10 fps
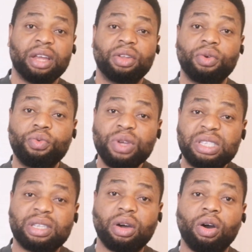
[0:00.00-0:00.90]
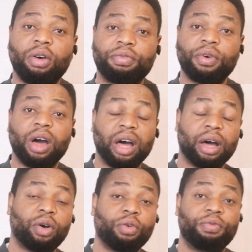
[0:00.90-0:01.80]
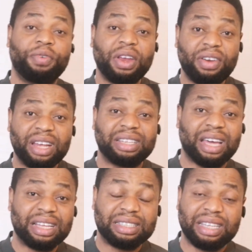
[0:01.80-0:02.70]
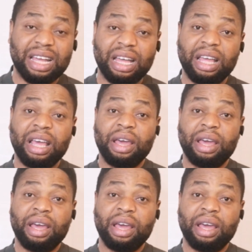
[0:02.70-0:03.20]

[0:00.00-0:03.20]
the risk of ovarian cancer